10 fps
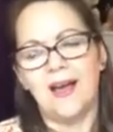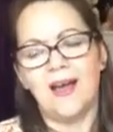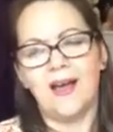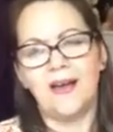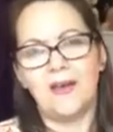
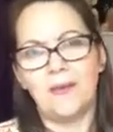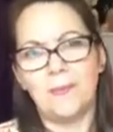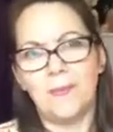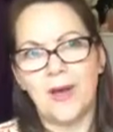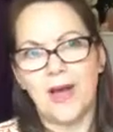
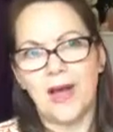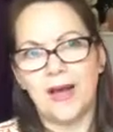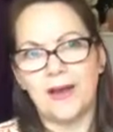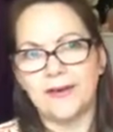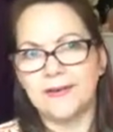
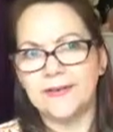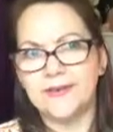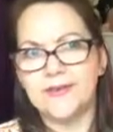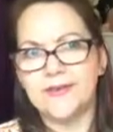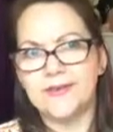and
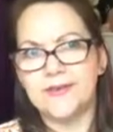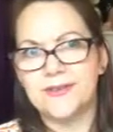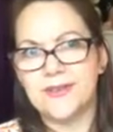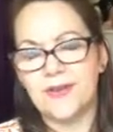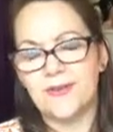
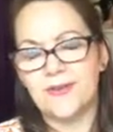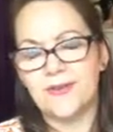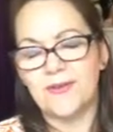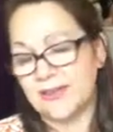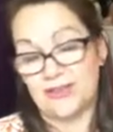so that
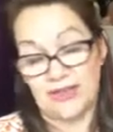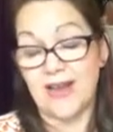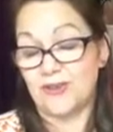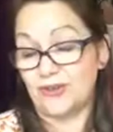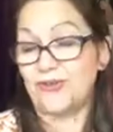really
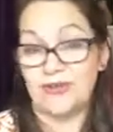changed